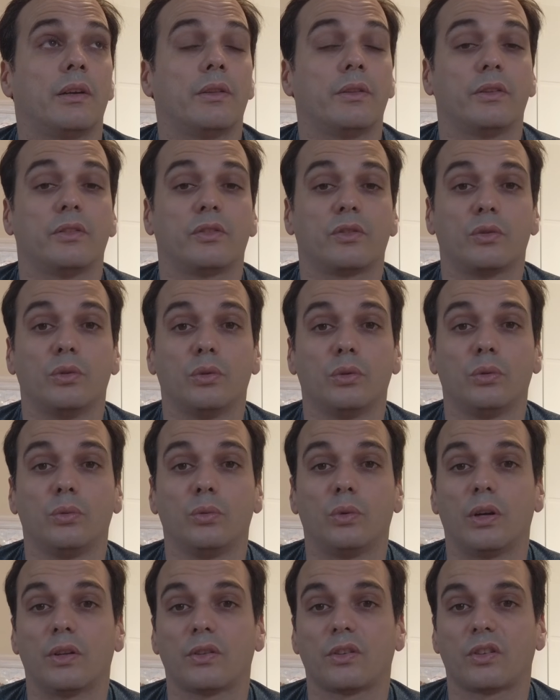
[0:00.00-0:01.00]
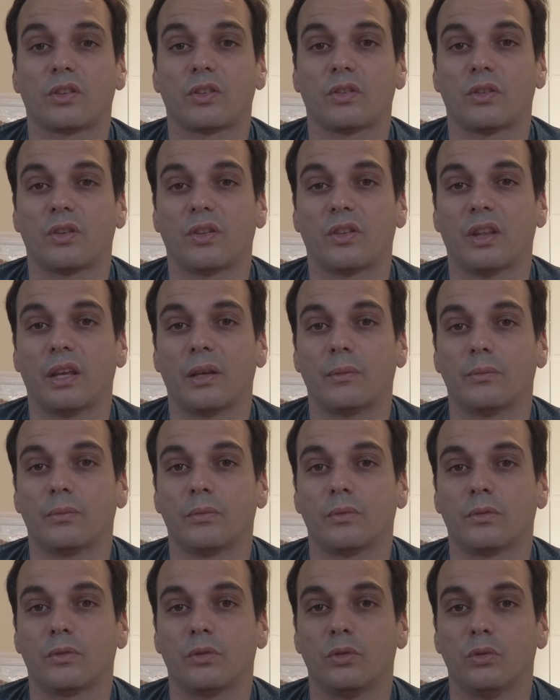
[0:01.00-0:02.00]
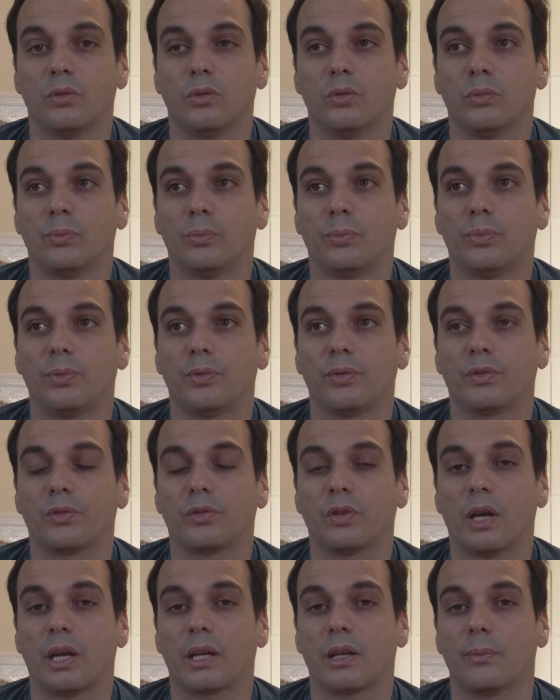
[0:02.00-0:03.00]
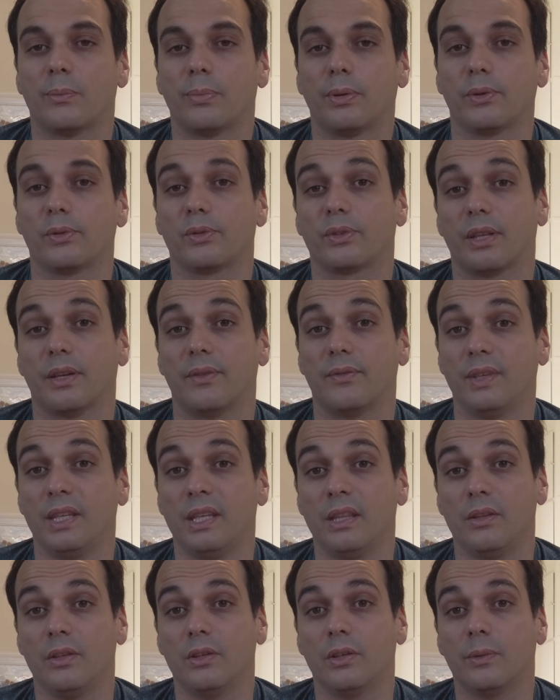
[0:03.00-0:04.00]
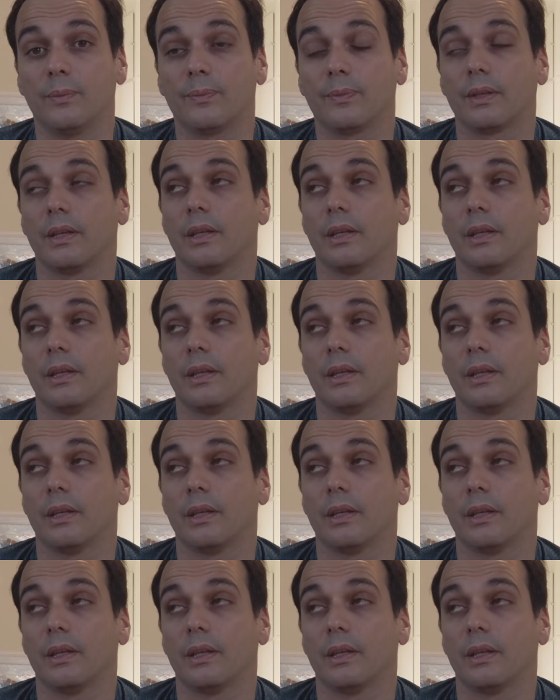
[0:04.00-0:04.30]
the school wants them to, so I can post a video.